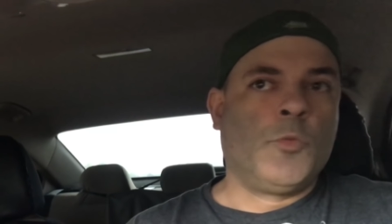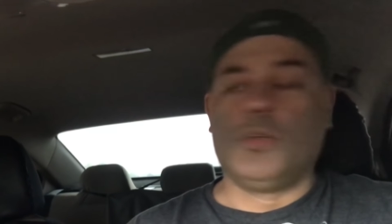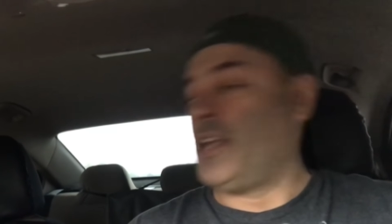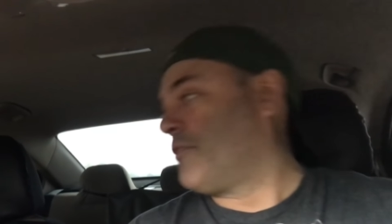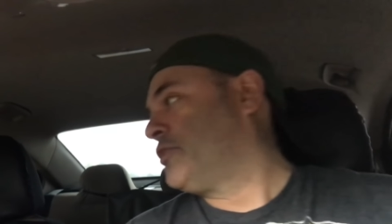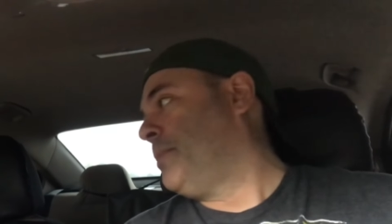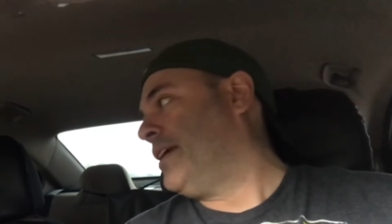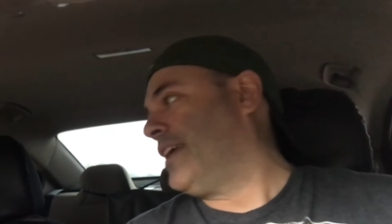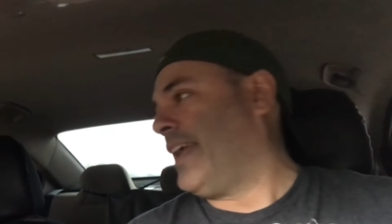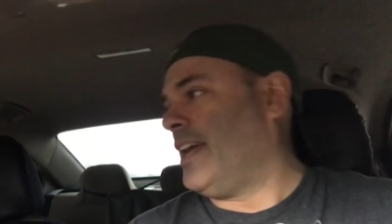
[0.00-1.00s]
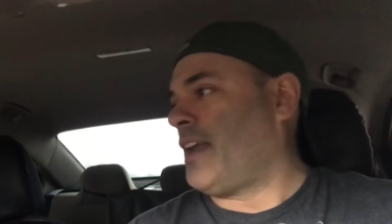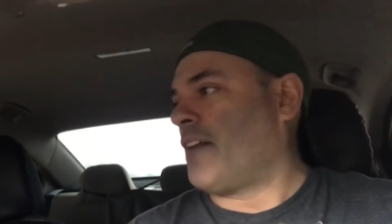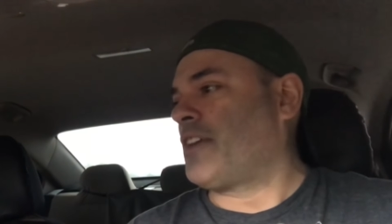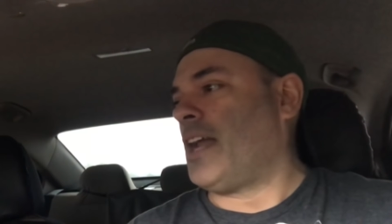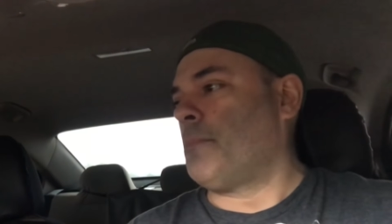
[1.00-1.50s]
We'll never speak again.
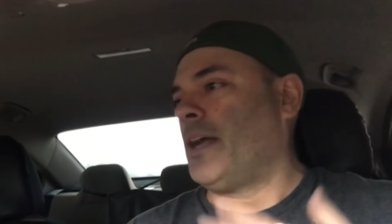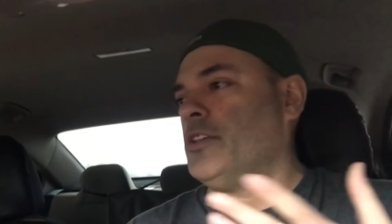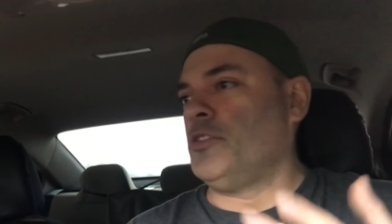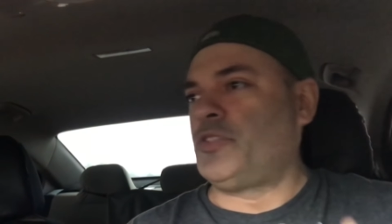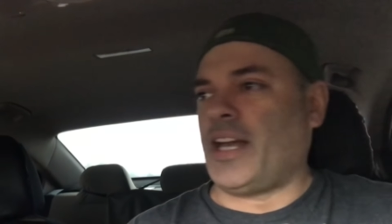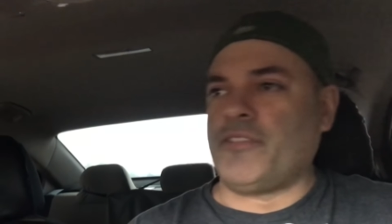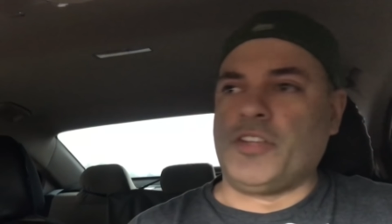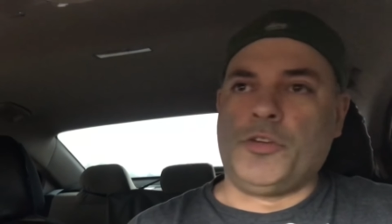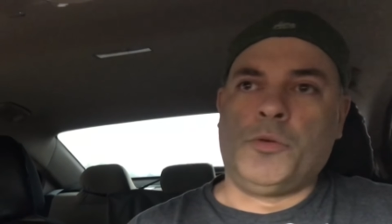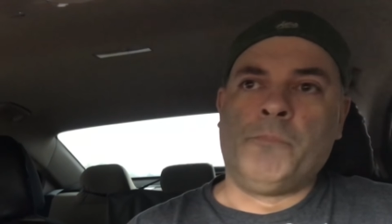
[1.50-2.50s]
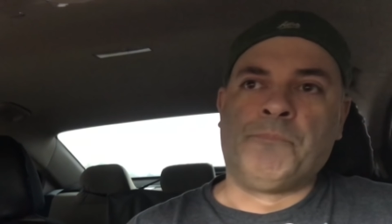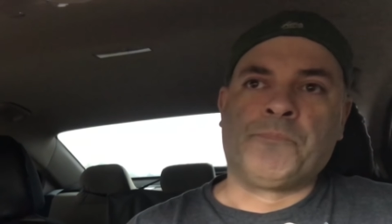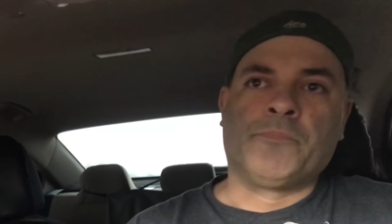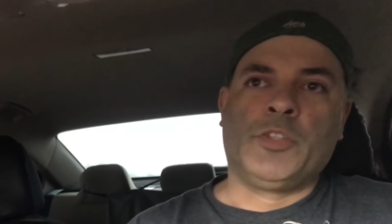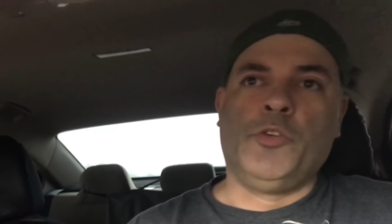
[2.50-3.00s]
I've gotten my use out of you.
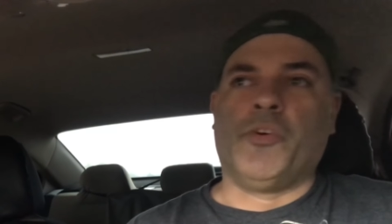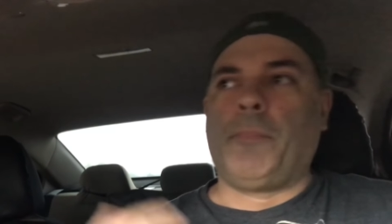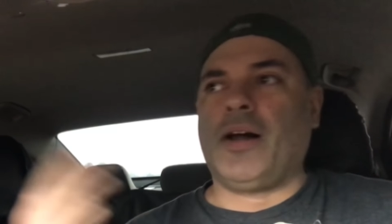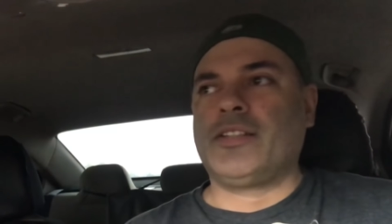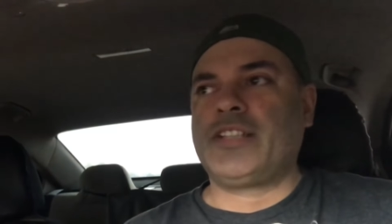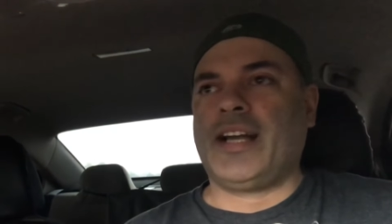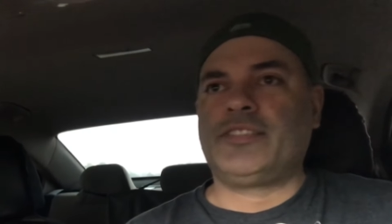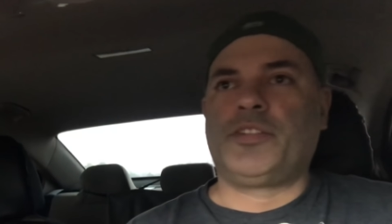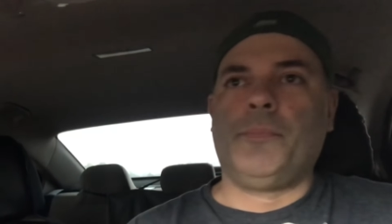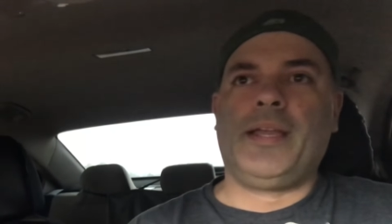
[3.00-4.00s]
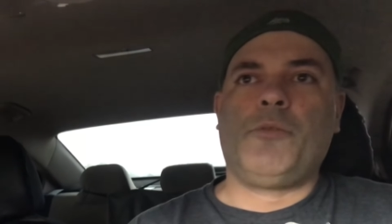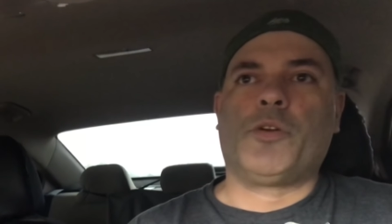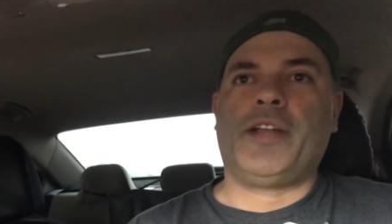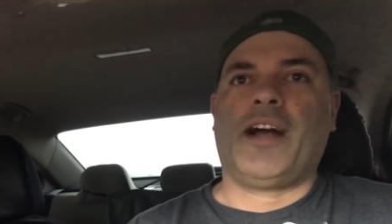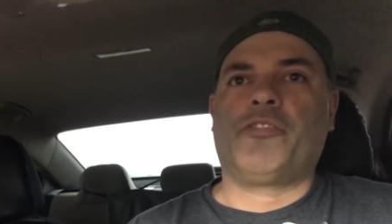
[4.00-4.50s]
You've apologized to me.
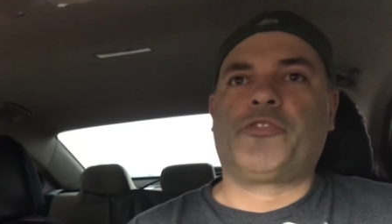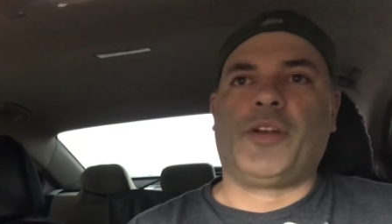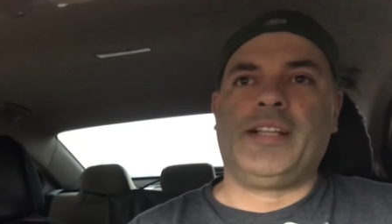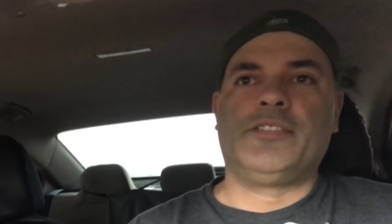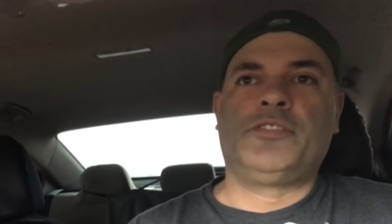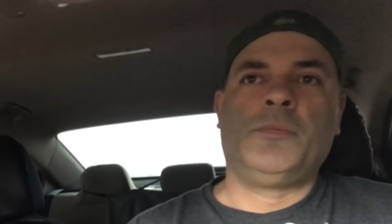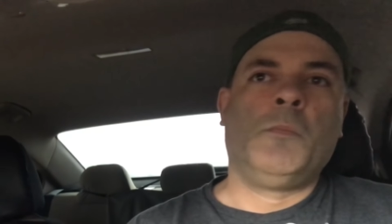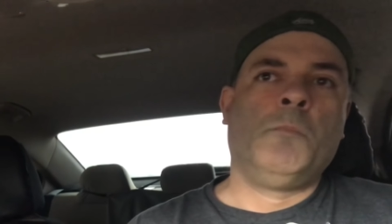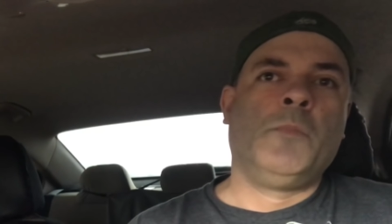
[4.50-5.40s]
We're now friends.